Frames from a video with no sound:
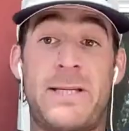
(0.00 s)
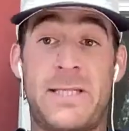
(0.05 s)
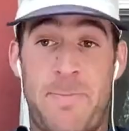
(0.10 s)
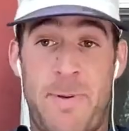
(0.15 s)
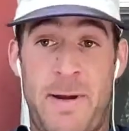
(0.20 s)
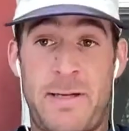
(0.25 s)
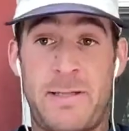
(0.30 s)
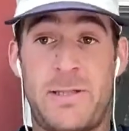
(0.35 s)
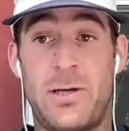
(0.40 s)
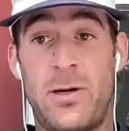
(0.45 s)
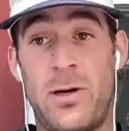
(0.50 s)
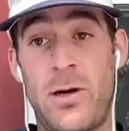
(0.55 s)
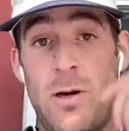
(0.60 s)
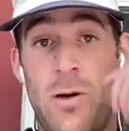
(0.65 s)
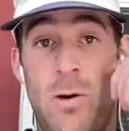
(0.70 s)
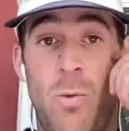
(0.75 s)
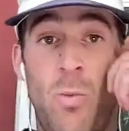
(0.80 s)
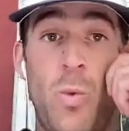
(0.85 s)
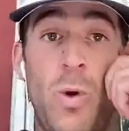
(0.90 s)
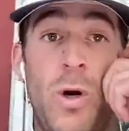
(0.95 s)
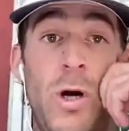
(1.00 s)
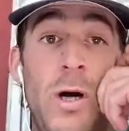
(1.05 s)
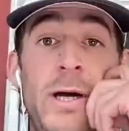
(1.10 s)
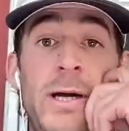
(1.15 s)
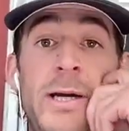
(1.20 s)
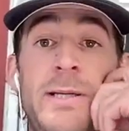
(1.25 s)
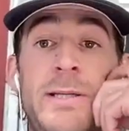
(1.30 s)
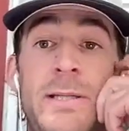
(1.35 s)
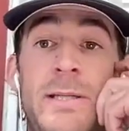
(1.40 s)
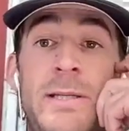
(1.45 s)
Spencer
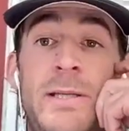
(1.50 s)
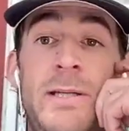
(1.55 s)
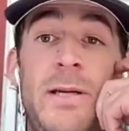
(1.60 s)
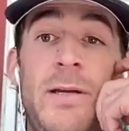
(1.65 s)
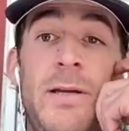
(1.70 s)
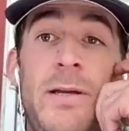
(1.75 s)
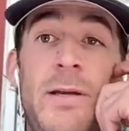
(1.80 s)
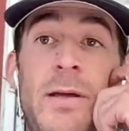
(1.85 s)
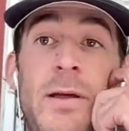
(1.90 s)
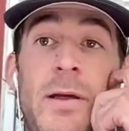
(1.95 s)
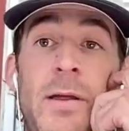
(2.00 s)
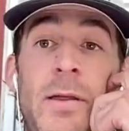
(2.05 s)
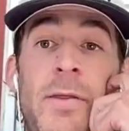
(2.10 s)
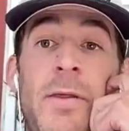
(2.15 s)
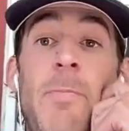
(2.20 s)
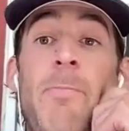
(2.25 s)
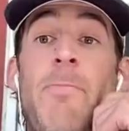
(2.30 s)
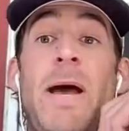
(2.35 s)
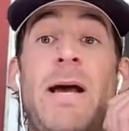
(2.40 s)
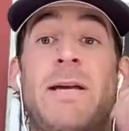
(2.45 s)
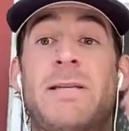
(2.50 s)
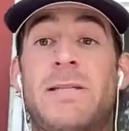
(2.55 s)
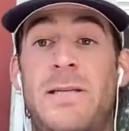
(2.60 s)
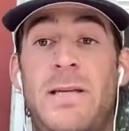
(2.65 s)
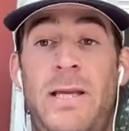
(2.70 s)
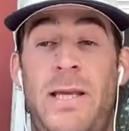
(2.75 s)
was the best.